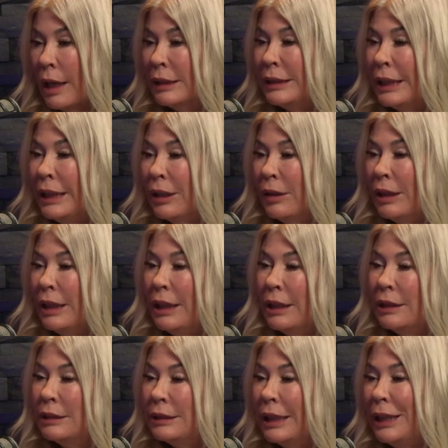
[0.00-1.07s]
Take care of the
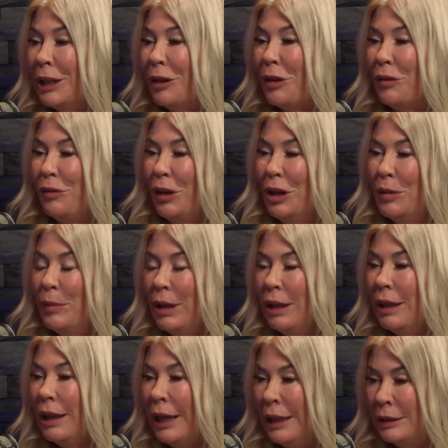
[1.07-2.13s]
kids, take care of the farm,
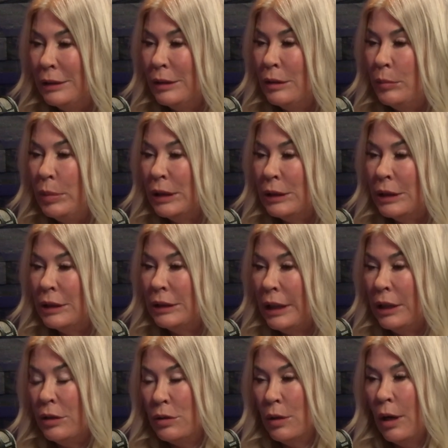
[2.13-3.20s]
and do the business
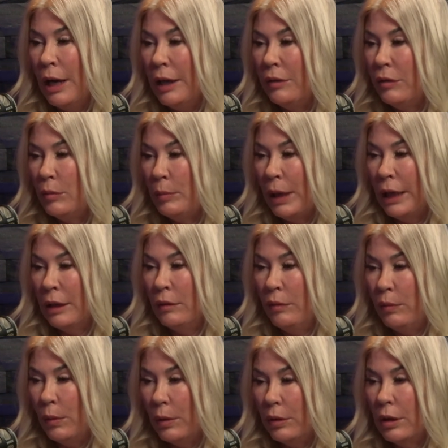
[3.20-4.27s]
and drive back and
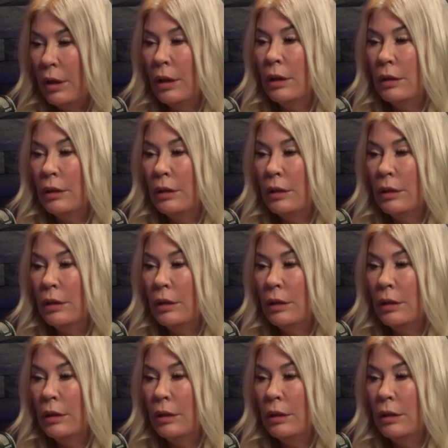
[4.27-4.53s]
forth